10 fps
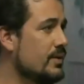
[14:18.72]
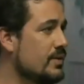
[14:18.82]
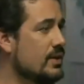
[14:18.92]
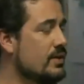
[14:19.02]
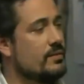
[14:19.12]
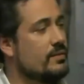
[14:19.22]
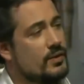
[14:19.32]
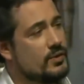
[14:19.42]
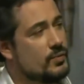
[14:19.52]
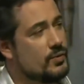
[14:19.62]
Because his
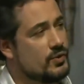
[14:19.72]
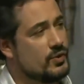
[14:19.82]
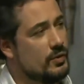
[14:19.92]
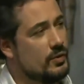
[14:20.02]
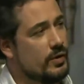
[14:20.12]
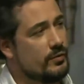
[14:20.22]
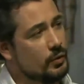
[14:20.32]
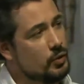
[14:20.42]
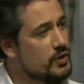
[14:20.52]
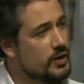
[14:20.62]
inventions were so
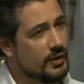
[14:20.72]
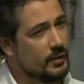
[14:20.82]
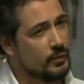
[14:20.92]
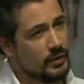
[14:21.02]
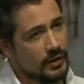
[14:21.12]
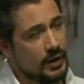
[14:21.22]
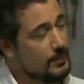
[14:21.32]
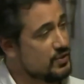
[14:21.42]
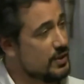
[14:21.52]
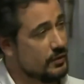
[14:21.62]
revolutionary, would it
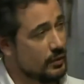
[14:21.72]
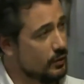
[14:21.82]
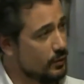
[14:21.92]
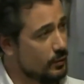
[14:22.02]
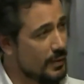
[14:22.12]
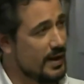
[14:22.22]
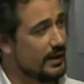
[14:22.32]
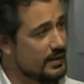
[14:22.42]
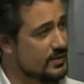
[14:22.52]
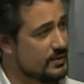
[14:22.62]
upset the whole
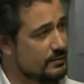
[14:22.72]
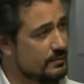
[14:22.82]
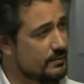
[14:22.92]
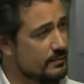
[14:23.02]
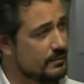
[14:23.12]
banking system?